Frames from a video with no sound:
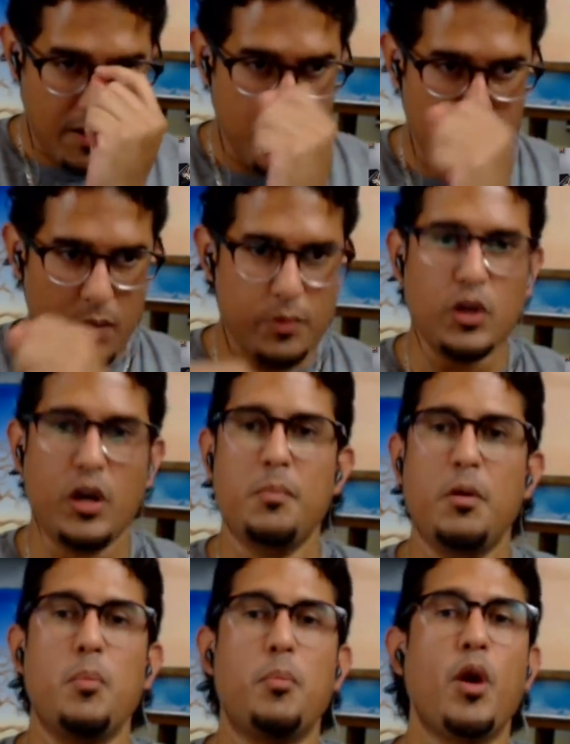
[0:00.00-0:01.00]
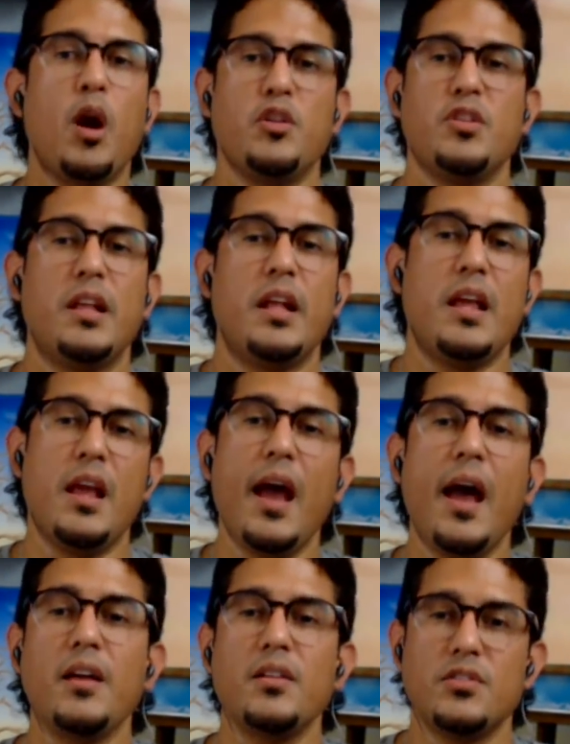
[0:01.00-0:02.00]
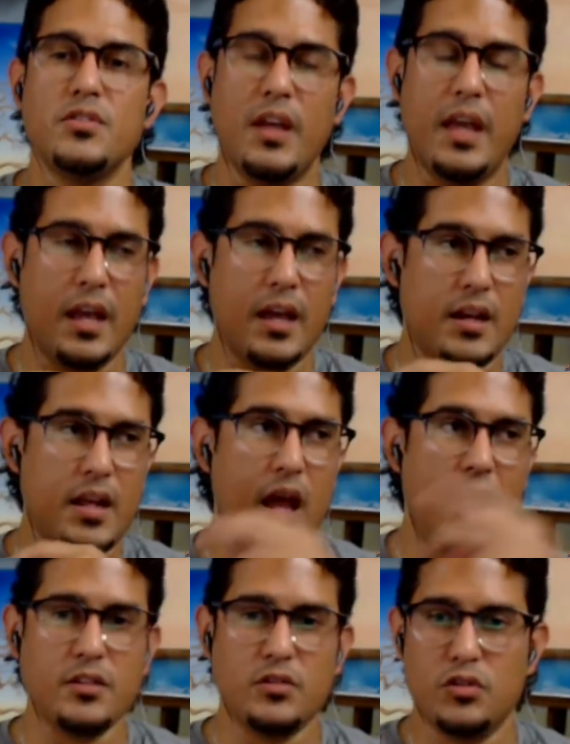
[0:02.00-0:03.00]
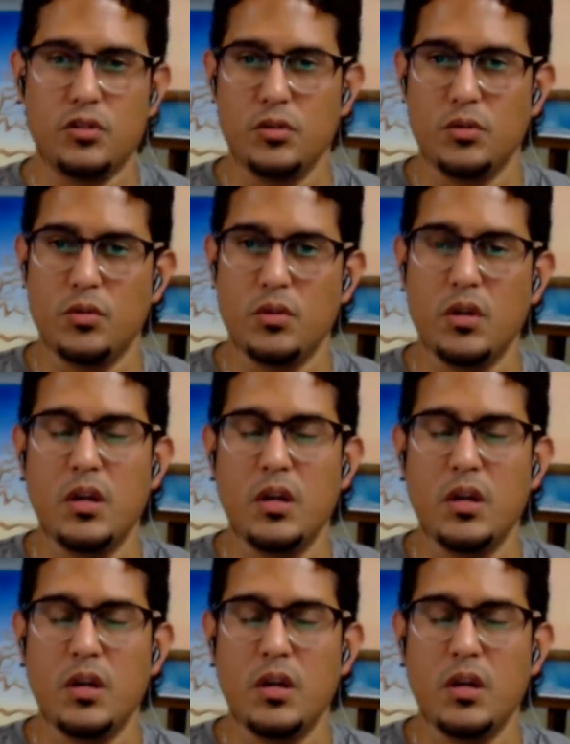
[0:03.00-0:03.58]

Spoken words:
We were talking about a project that he has, and he has to.